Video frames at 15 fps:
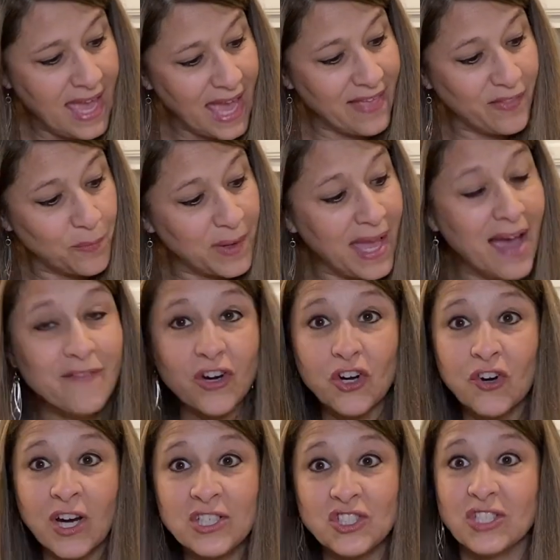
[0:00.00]
and then we have our
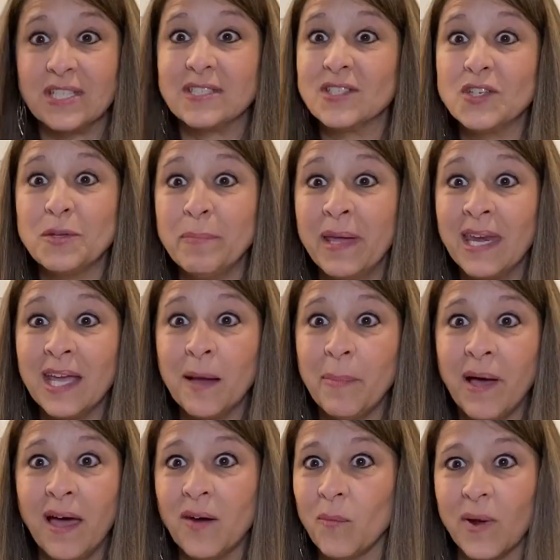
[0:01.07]
crunchy. So depending
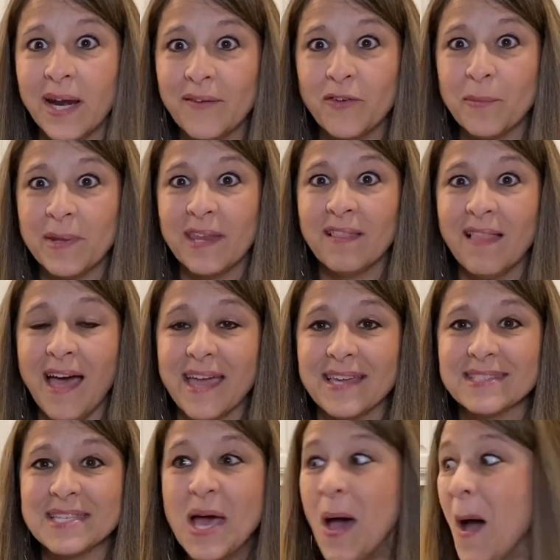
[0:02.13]
upon what everybody
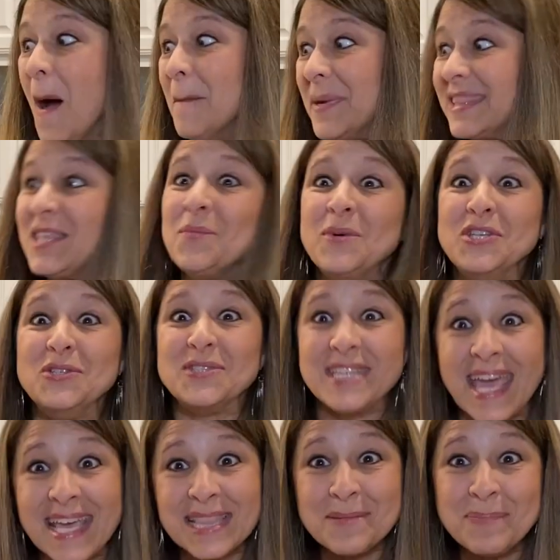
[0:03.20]
likes. But then when you
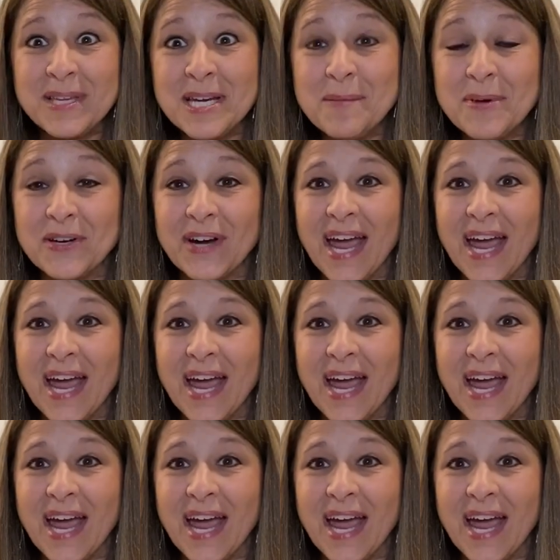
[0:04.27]
take the peanut butter